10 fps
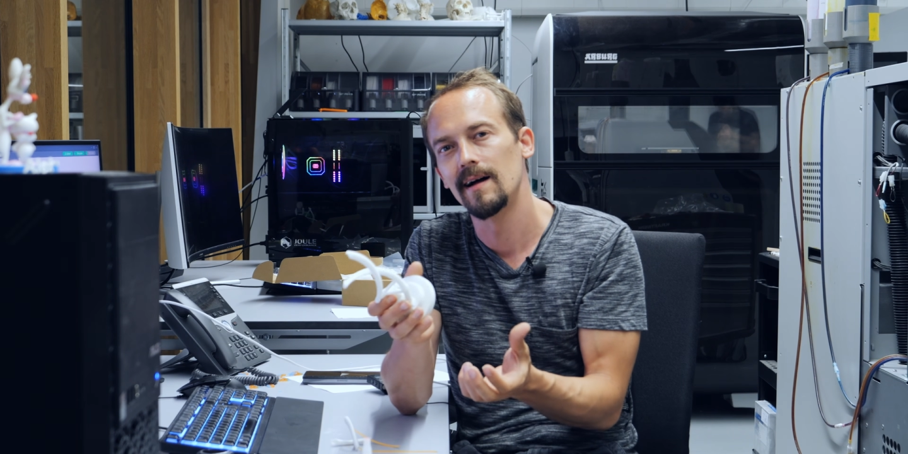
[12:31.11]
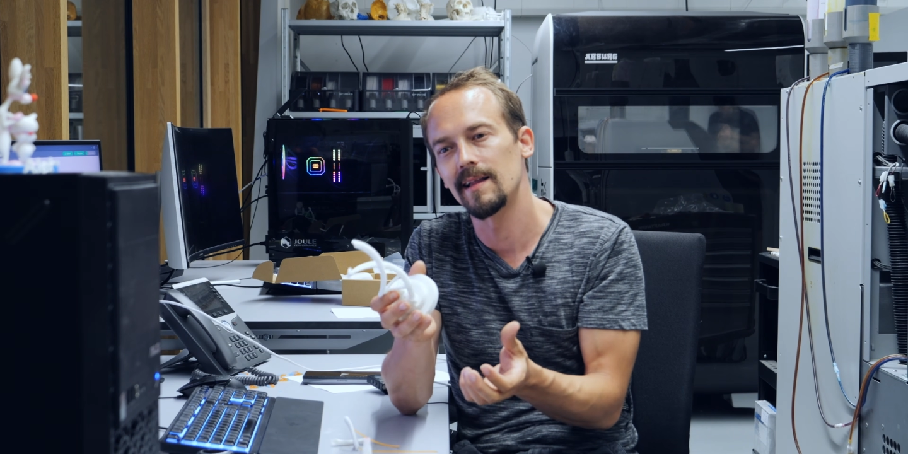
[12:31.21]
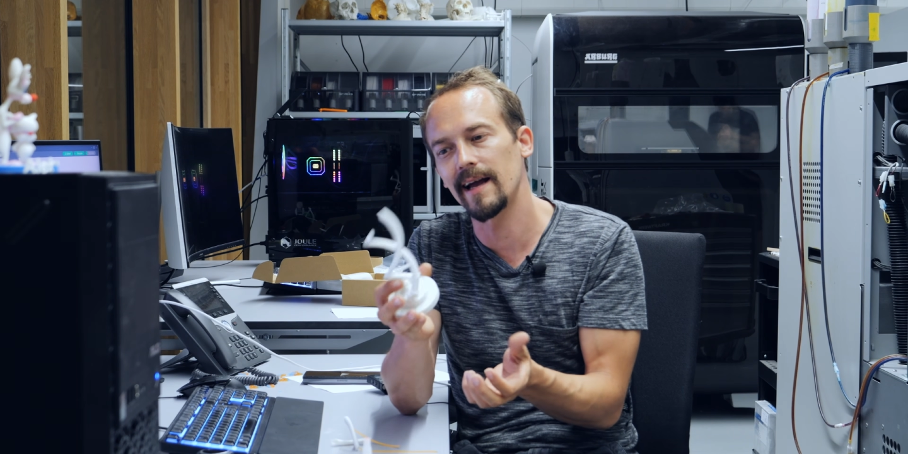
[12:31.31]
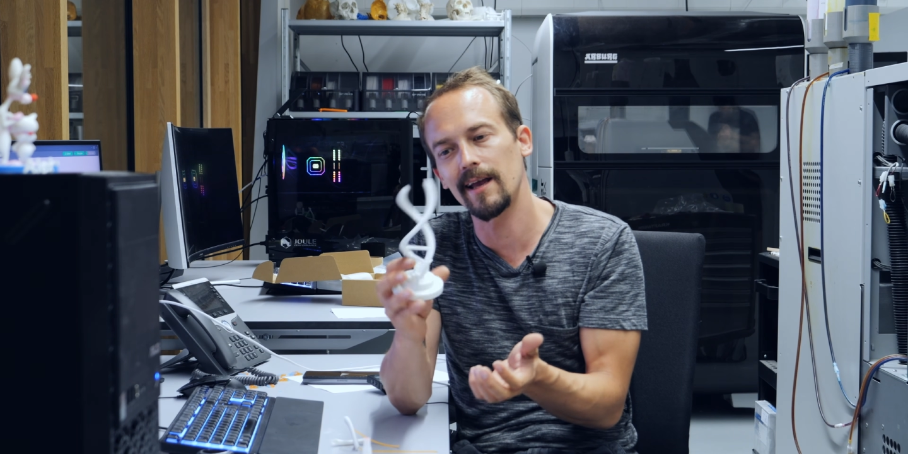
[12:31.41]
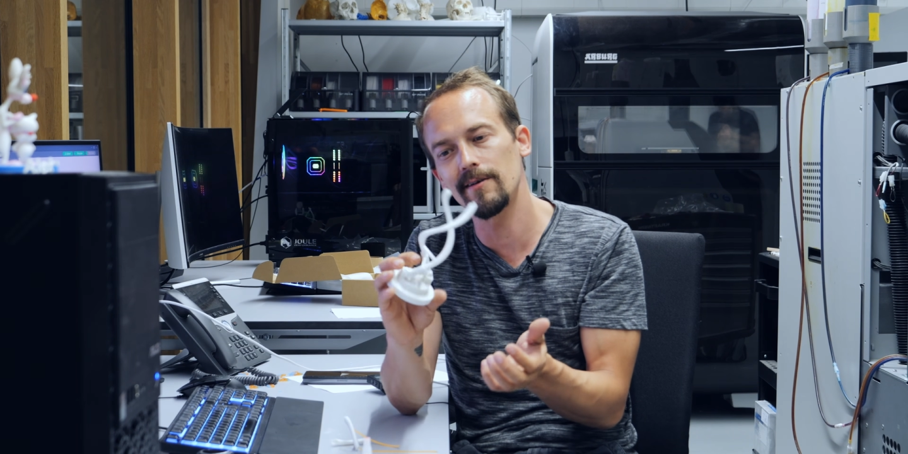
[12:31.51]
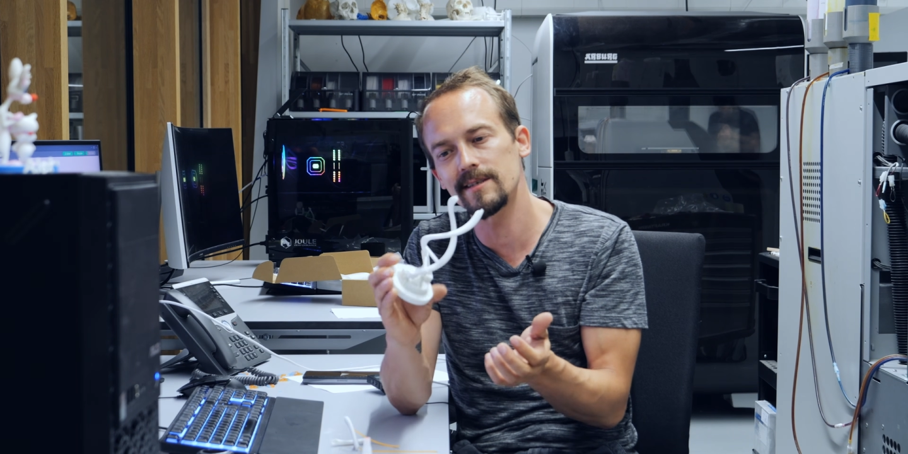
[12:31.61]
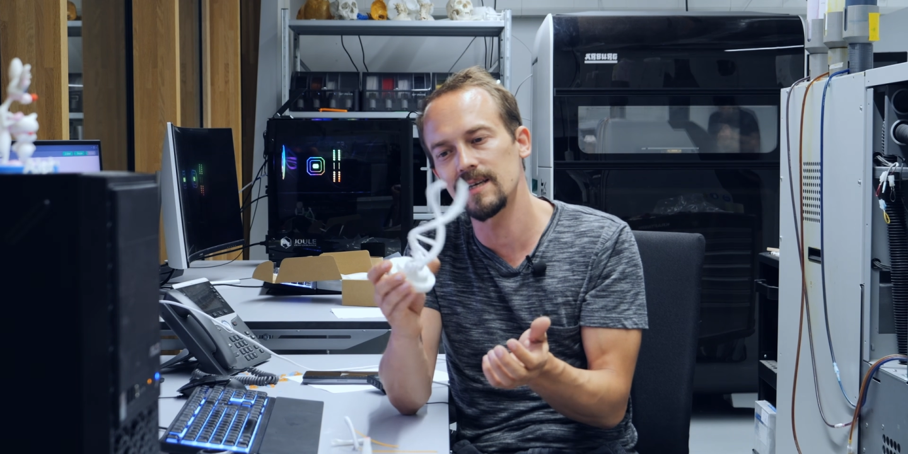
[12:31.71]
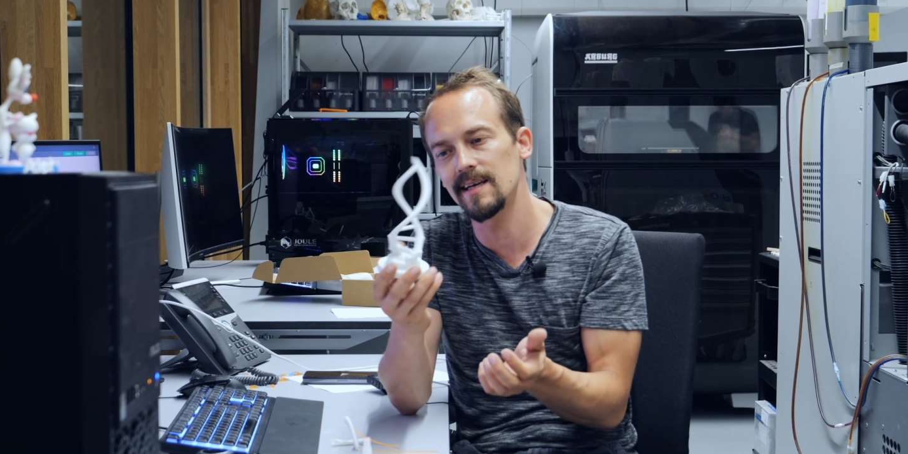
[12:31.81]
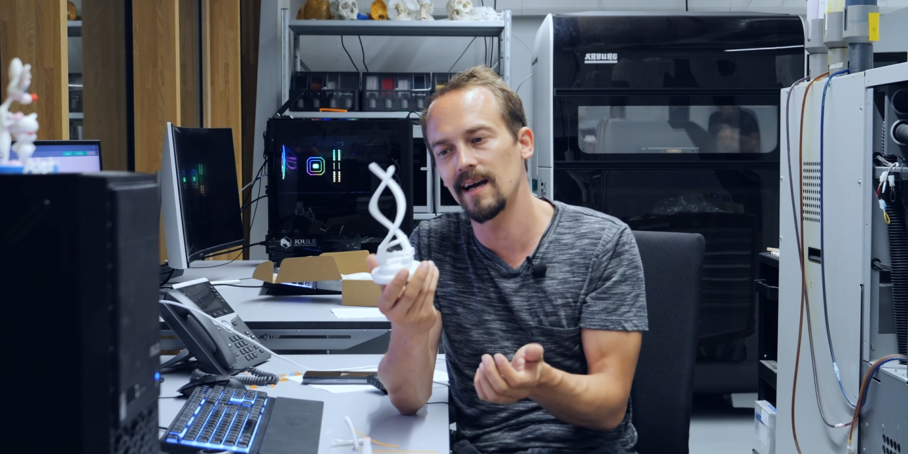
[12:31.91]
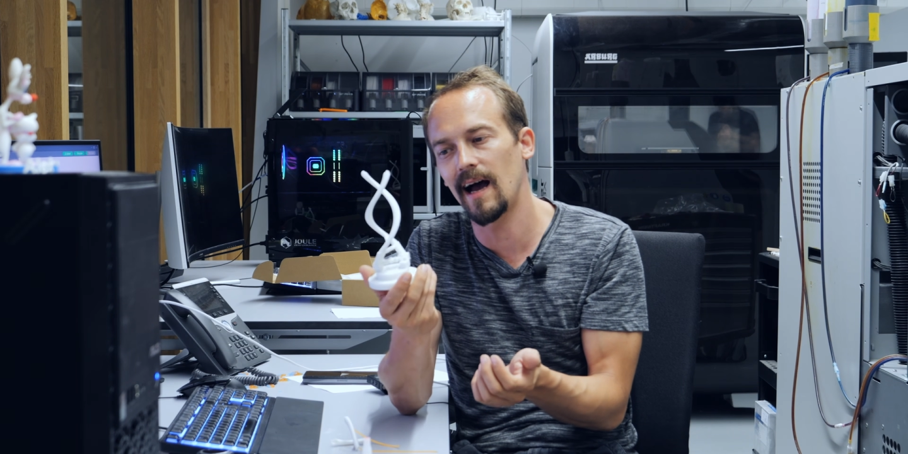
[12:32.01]
Like, you
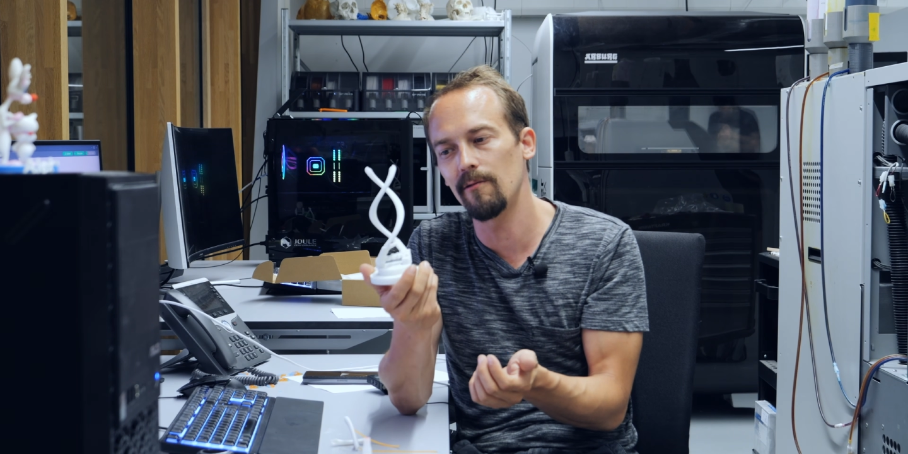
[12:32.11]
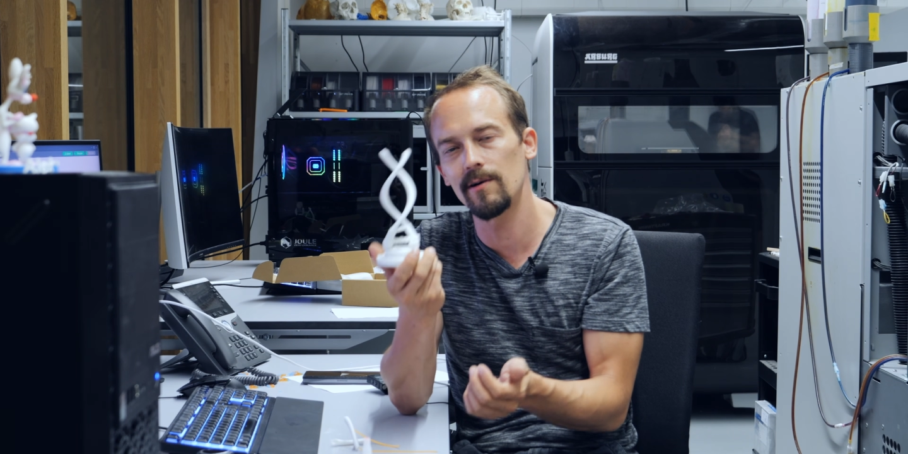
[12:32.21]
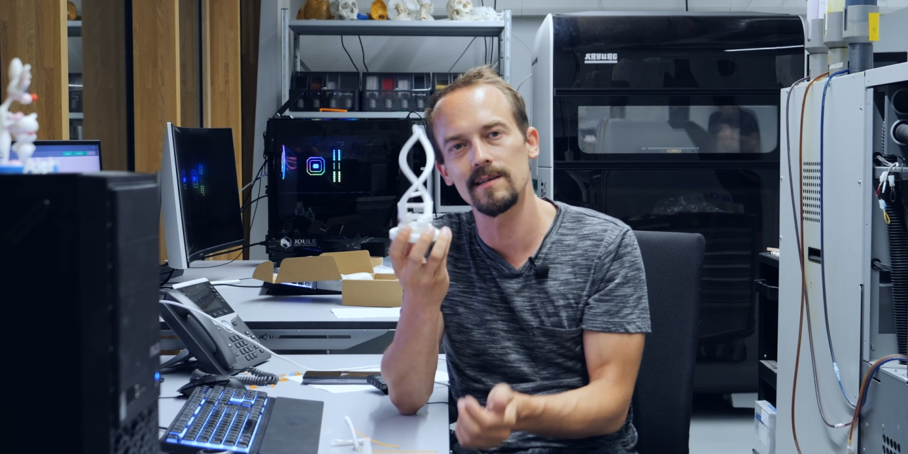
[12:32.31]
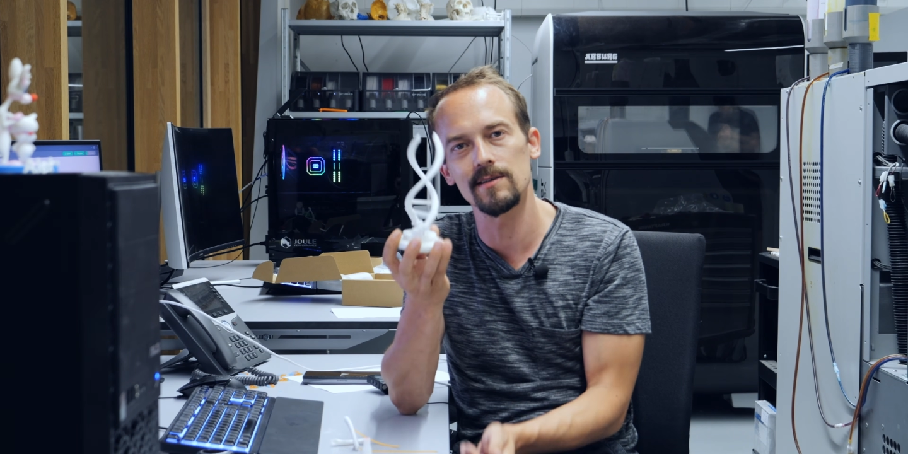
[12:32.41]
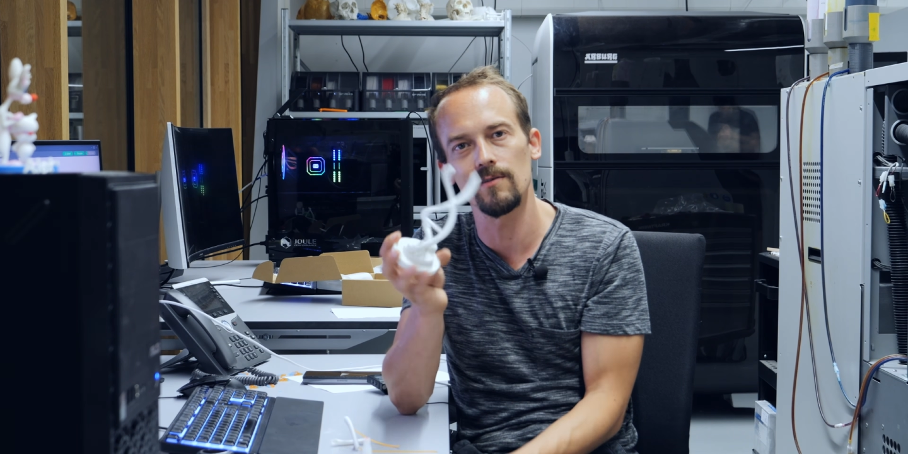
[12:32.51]
see, I wanted